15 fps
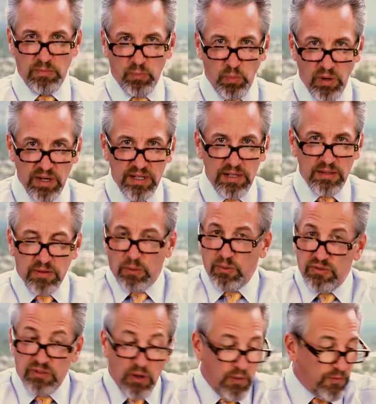One, there
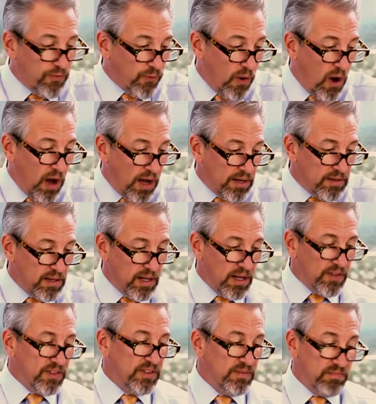was no fraud.
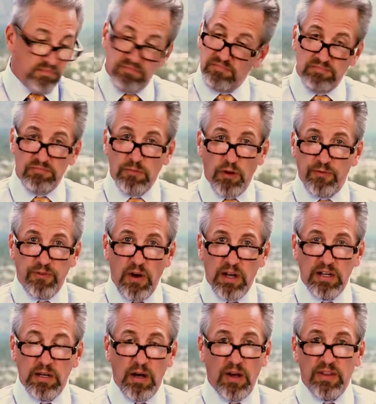No fraud
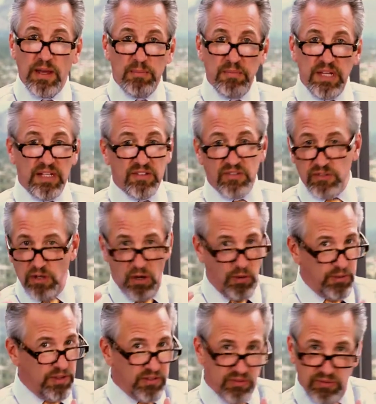at all. That means
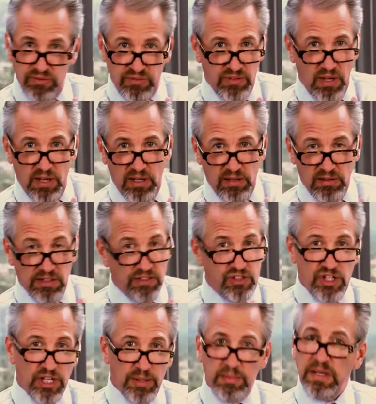no, this was
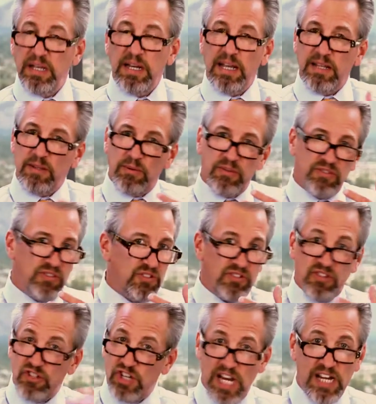legitimate and there was just
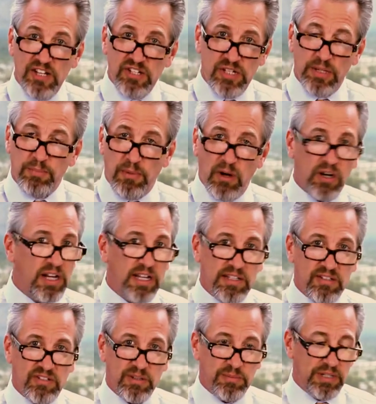a change in the market
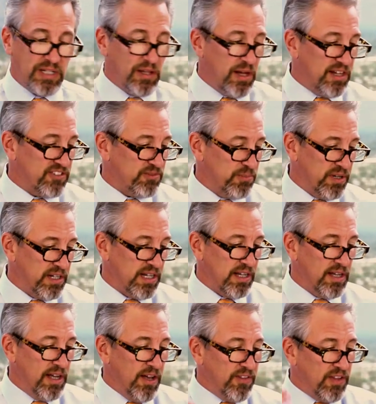and somebody lost money.
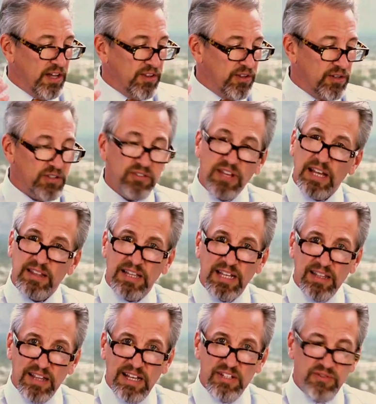The other is that the
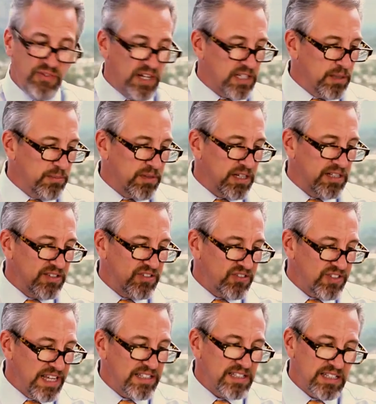alleged victim
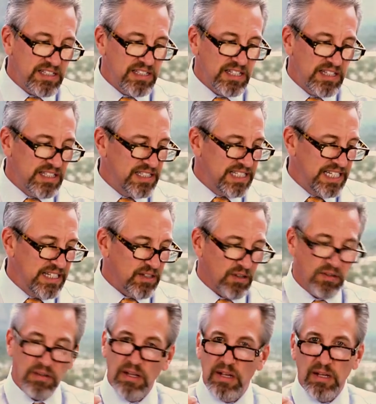consented to the
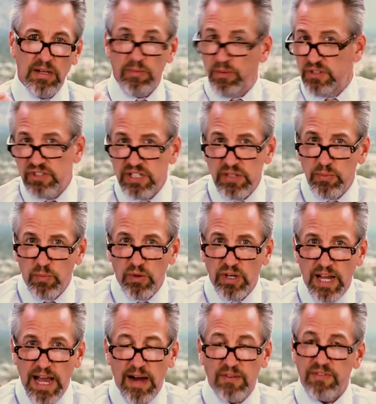deal, which didn't
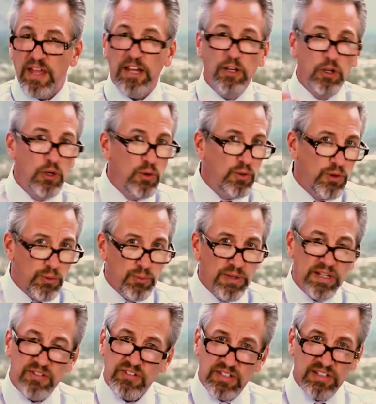work out. They knew the
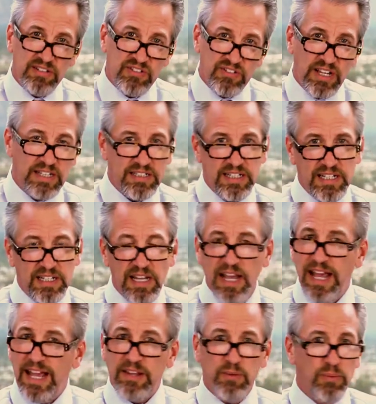risk, consented,
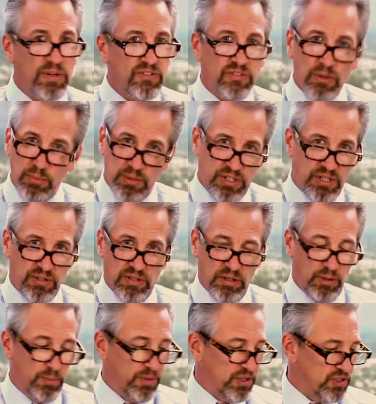and there was no material
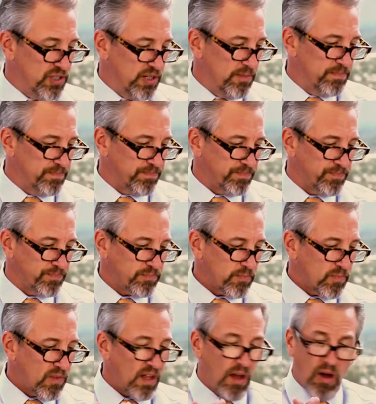omission.
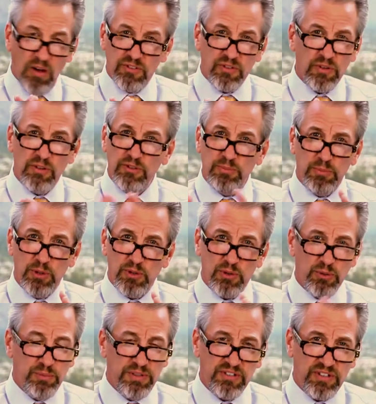Also, there's
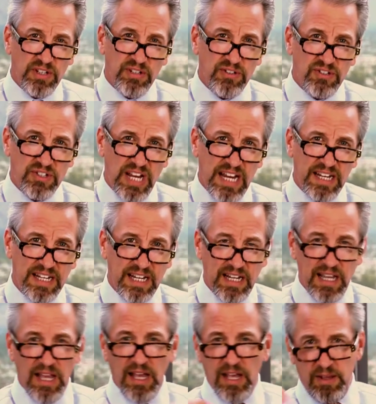mutual misunderstanding.
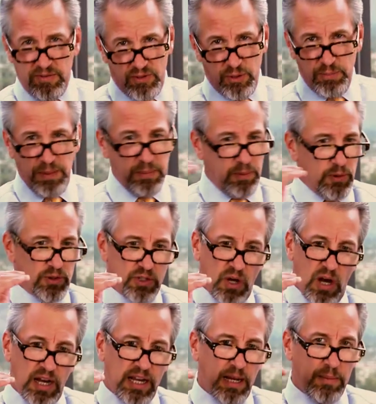Two people are
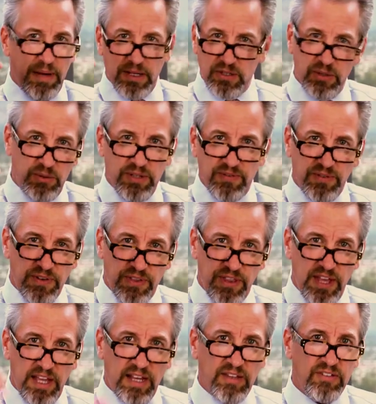talking about two different
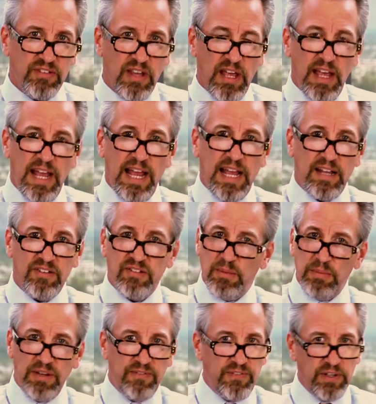things, and
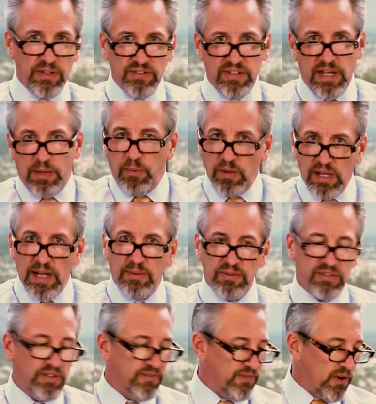somebody feels like, well, I
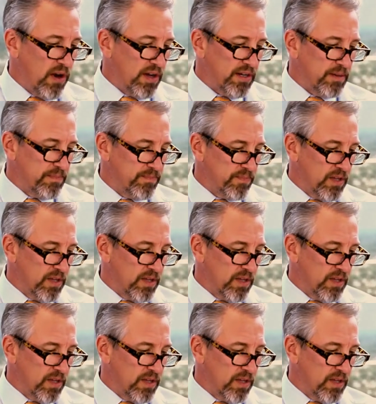was defrauded.